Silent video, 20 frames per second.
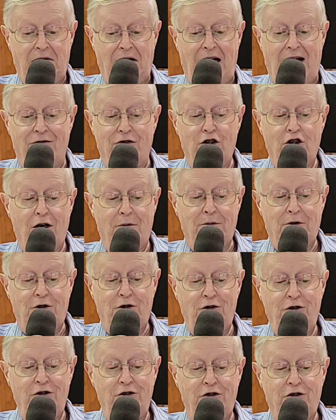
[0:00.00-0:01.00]
have an
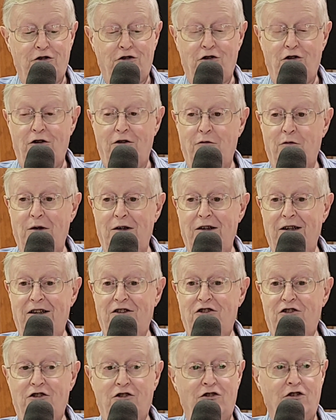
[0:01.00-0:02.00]
opportunity to serve with
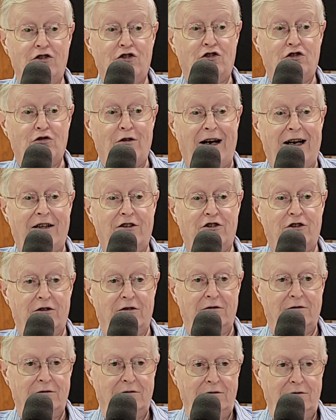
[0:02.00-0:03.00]
less distraction.